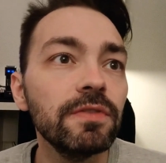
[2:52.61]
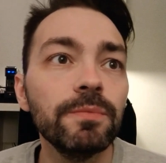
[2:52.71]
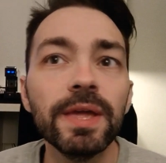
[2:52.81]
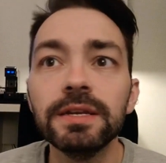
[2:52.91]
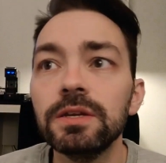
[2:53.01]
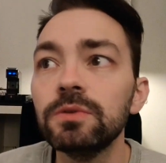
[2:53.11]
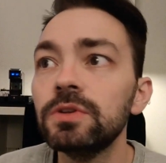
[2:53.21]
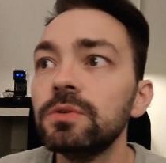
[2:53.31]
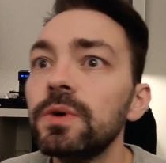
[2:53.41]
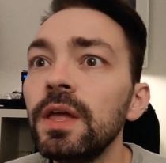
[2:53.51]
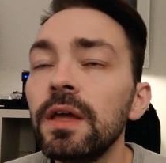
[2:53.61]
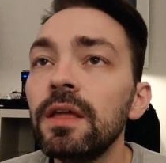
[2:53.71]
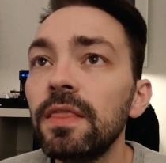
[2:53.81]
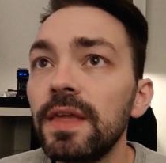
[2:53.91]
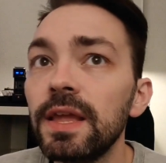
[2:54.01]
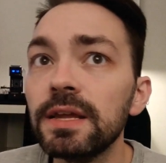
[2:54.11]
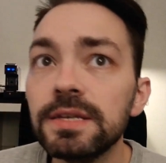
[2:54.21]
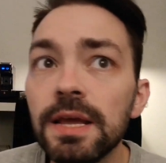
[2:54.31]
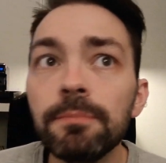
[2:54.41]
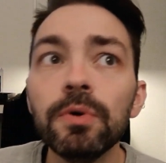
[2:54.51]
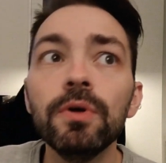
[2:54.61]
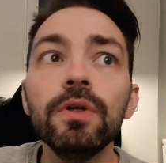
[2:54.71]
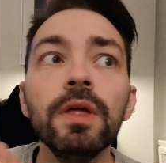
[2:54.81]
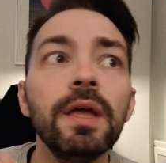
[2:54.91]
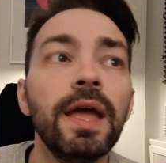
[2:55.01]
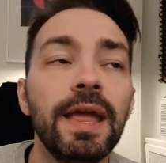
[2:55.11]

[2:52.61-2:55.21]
and then we had to go to the temple,